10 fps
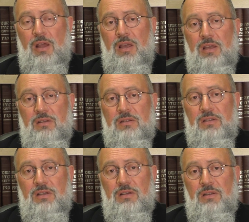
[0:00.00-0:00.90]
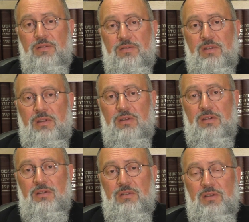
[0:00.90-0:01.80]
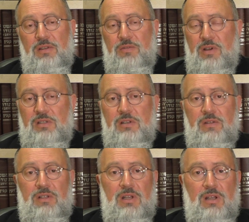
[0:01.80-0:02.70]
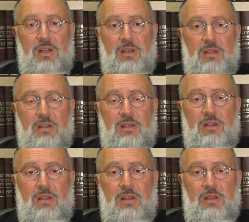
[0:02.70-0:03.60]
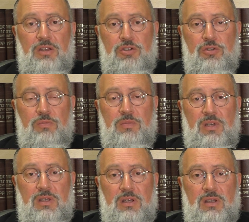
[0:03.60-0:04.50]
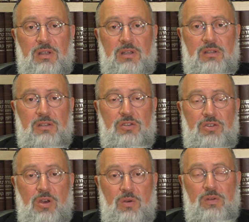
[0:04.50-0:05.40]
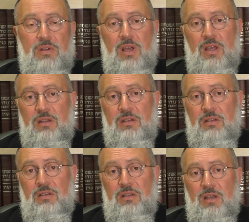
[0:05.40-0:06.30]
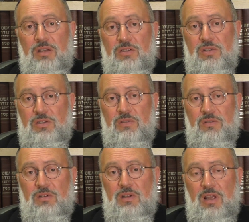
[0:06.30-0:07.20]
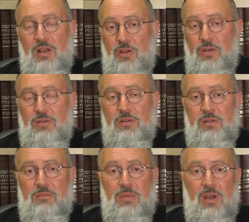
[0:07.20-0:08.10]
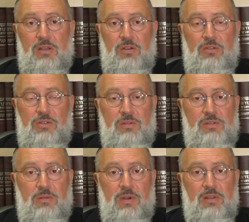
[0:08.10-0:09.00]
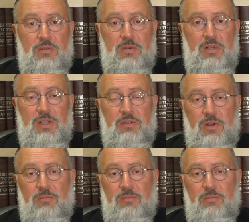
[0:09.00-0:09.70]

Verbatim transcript: and uh, the, the thrust of the Tanakh should be uh, known and understood and learned by non-Jews around the world. And